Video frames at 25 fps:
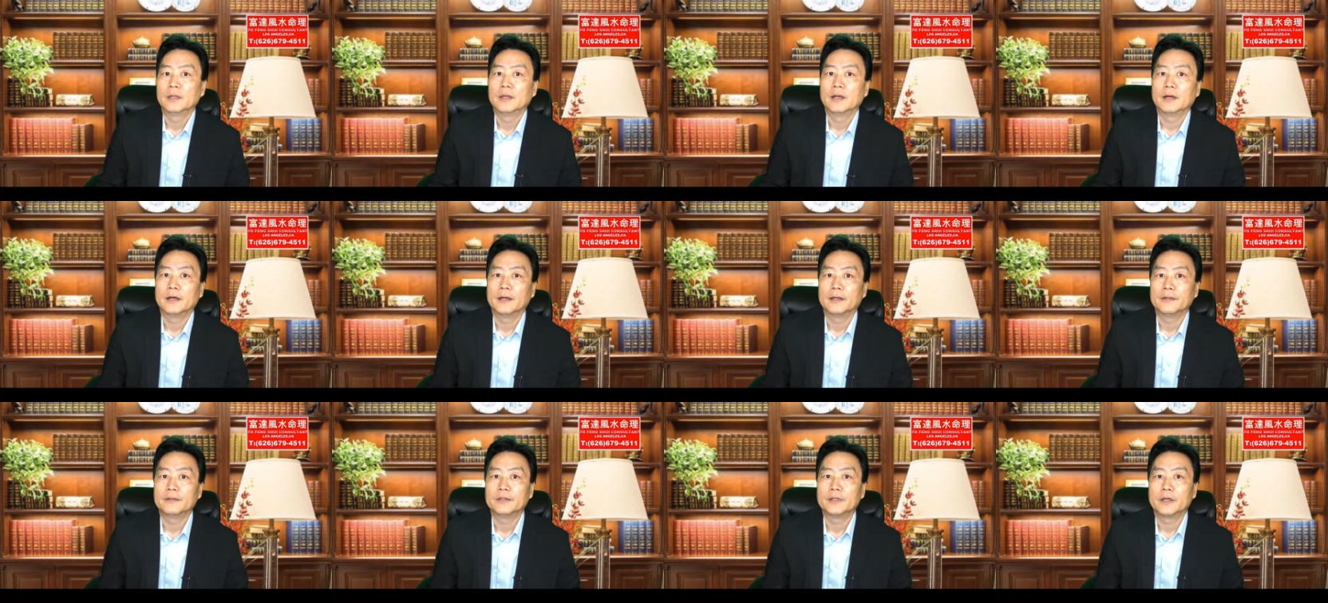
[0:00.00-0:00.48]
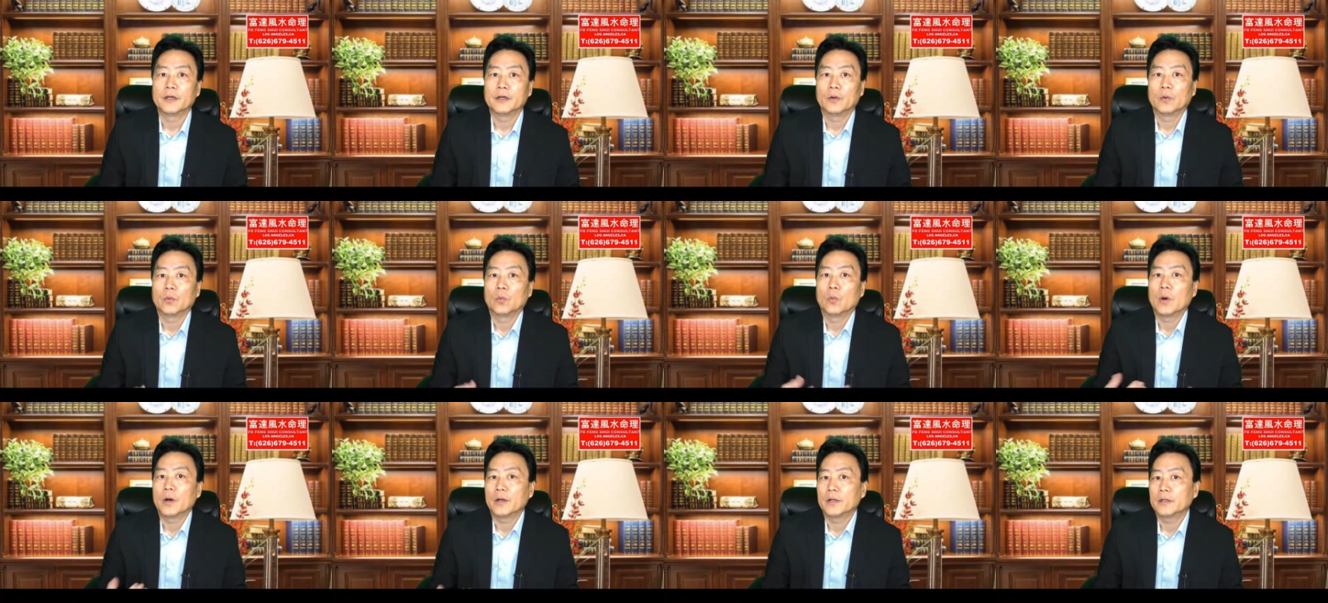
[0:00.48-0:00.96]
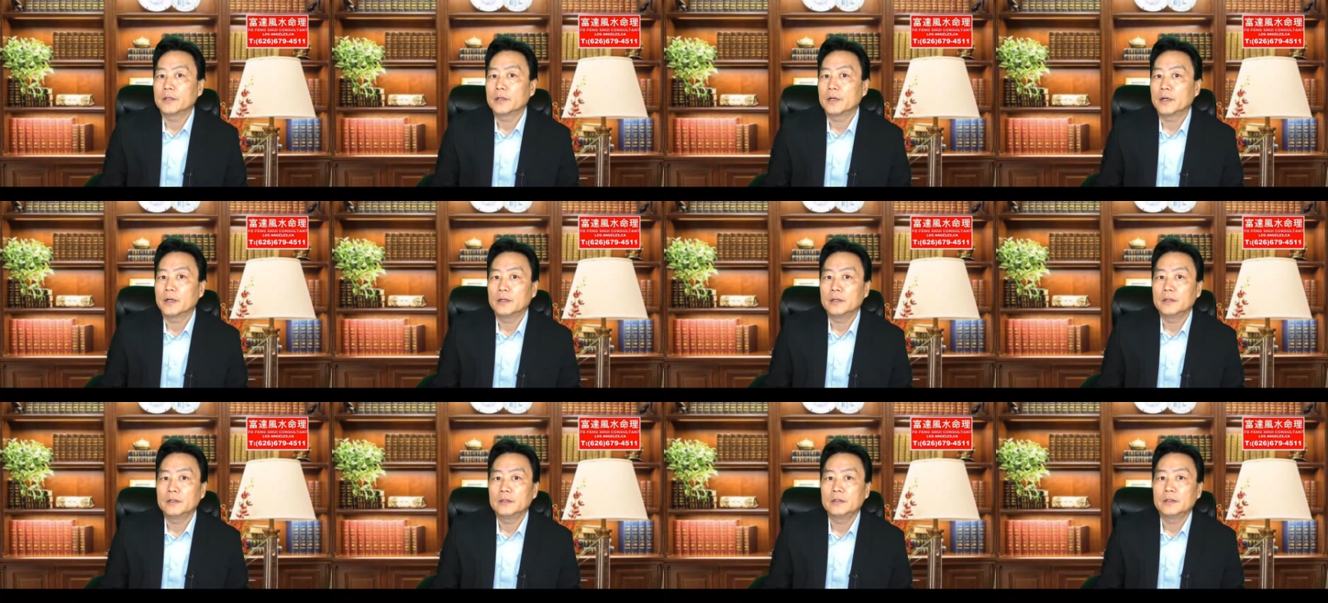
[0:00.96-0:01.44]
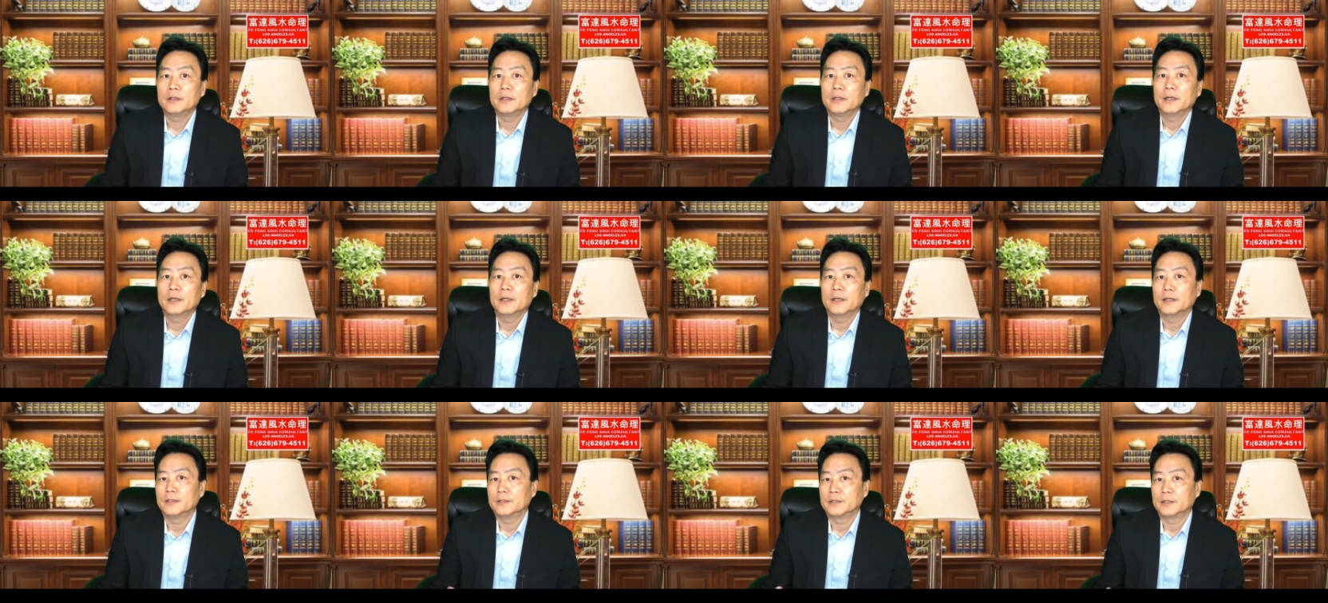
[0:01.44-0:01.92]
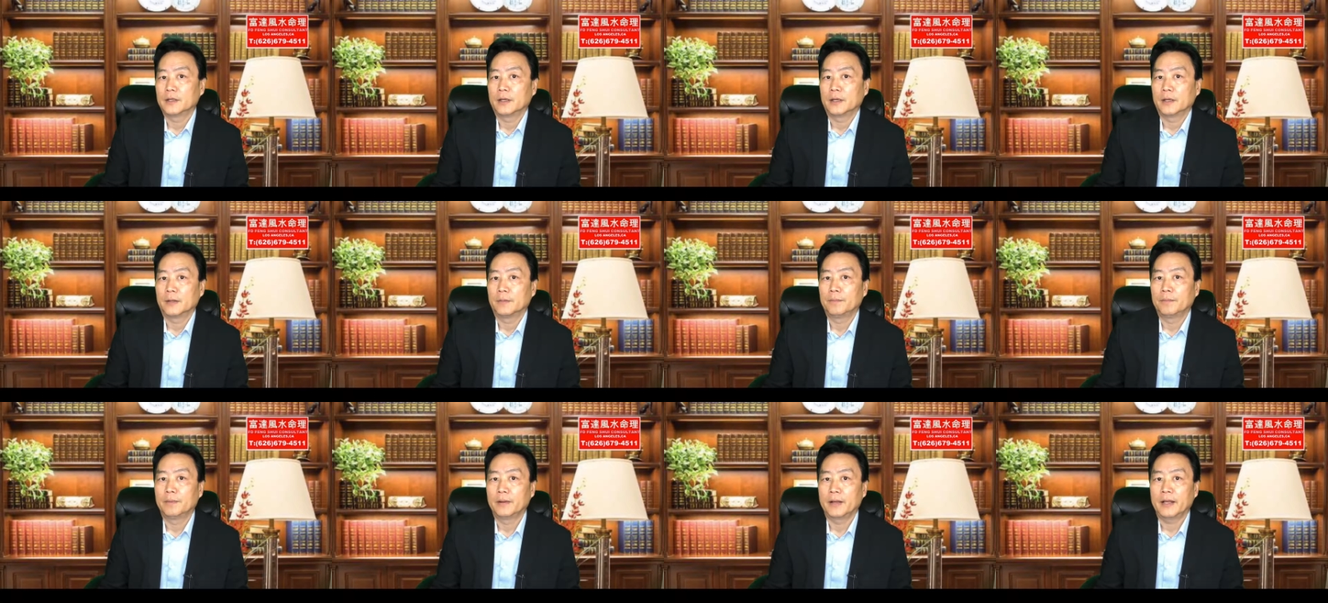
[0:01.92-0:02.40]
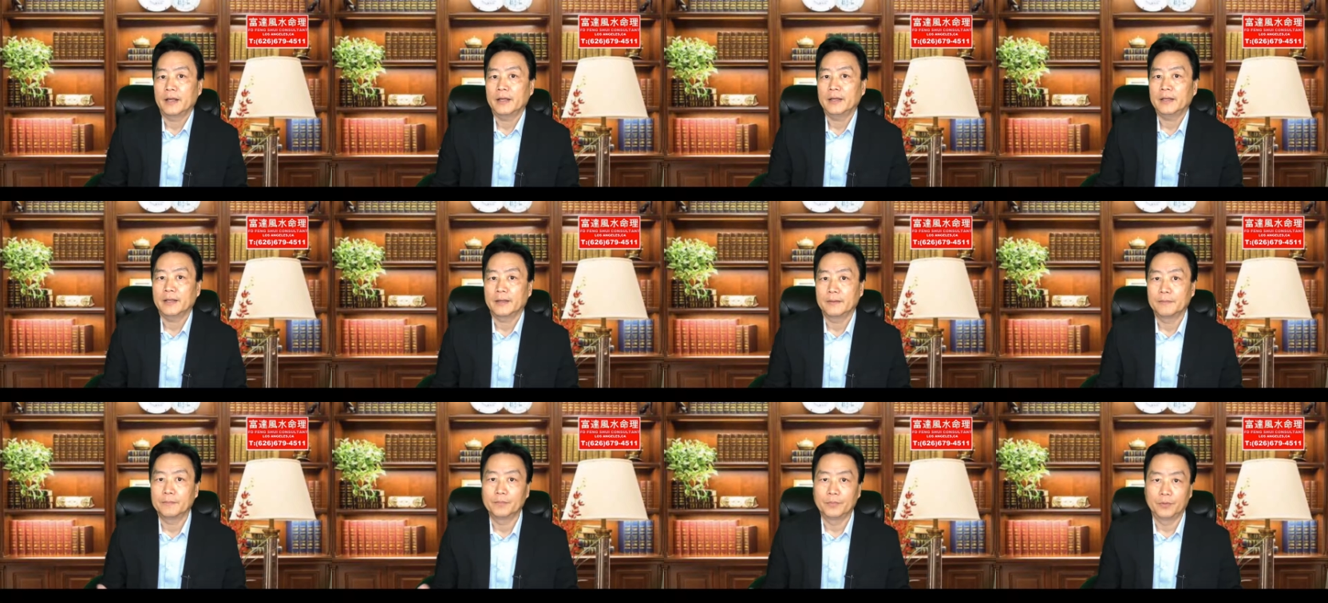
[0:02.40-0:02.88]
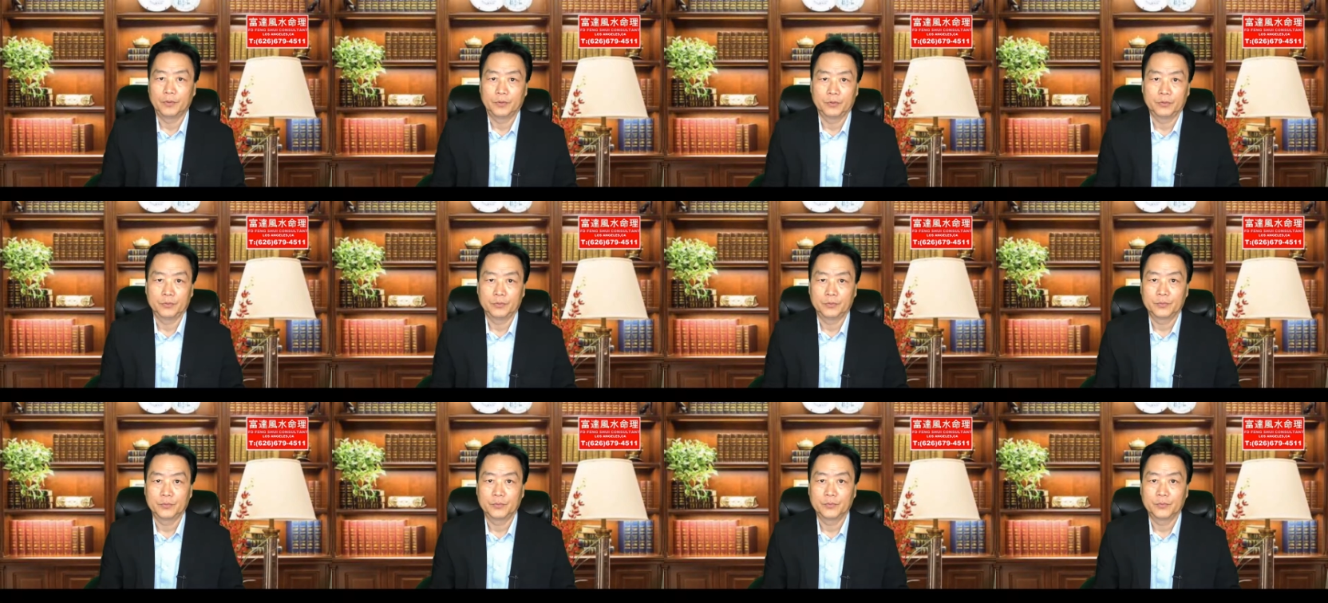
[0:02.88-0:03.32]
and watercolor is black and blue.